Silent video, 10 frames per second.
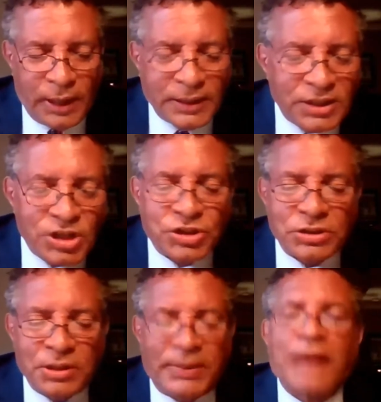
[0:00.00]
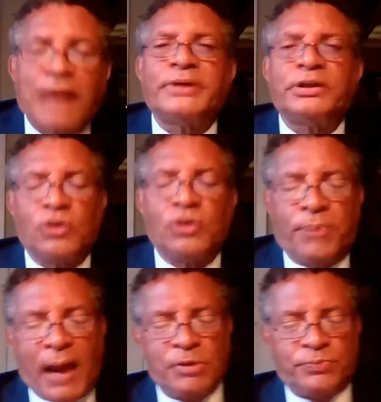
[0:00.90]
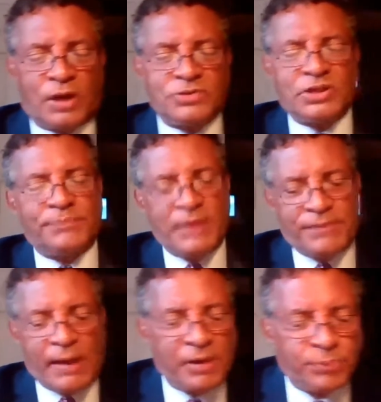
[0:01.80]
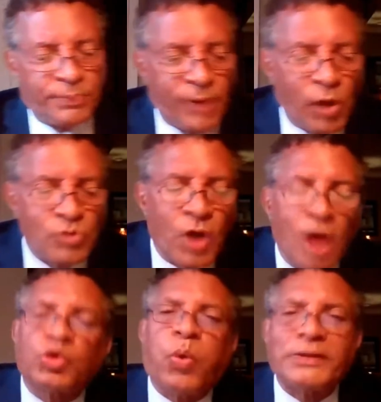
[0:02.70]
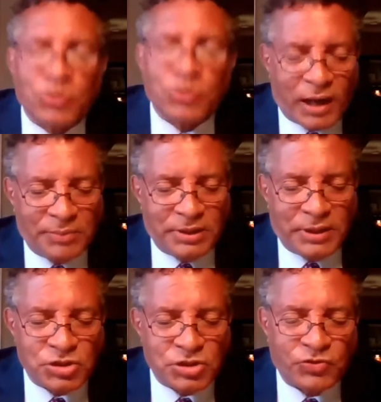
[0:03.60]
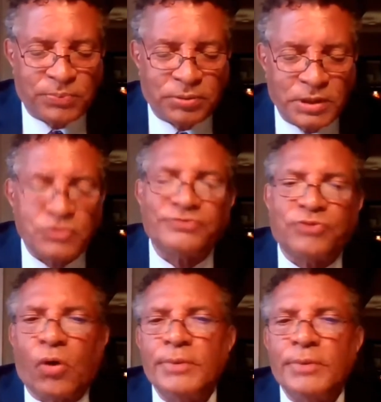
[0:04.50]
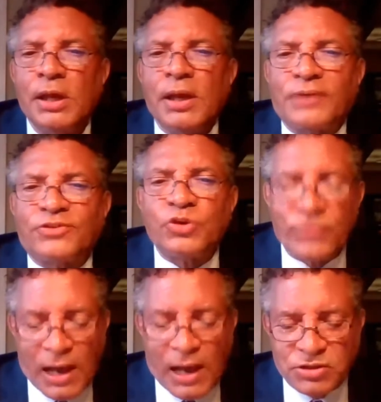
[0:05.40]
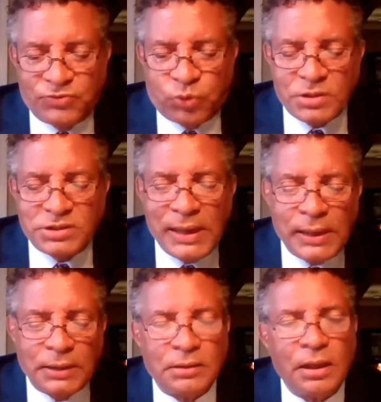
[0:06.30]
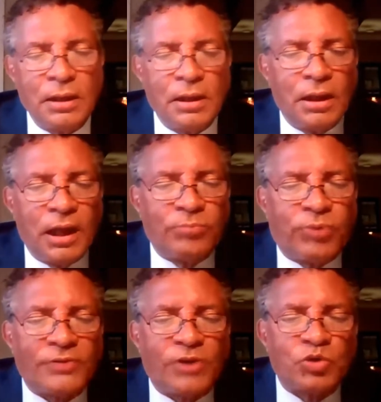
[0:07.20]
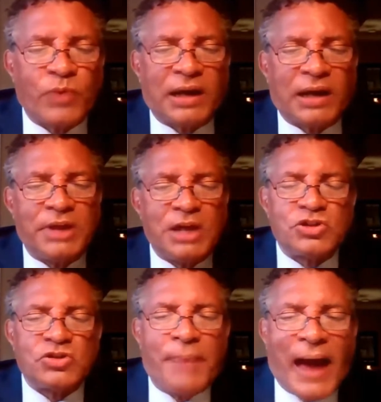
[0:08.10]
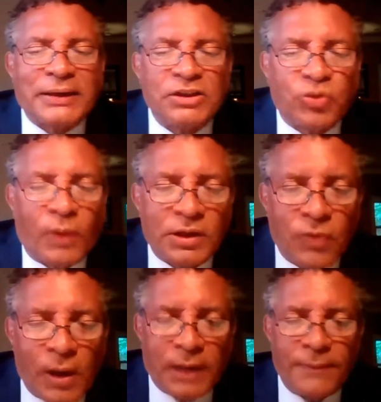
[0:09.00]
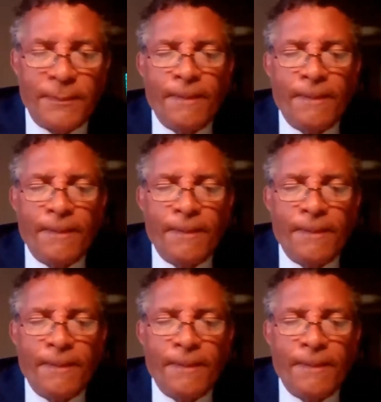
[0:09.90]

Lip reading: In addition, the Black Political Empowerment Project, BPEP, had proposed 20 recommendations for police reform in 2014 and brought those recommendations back in 2020,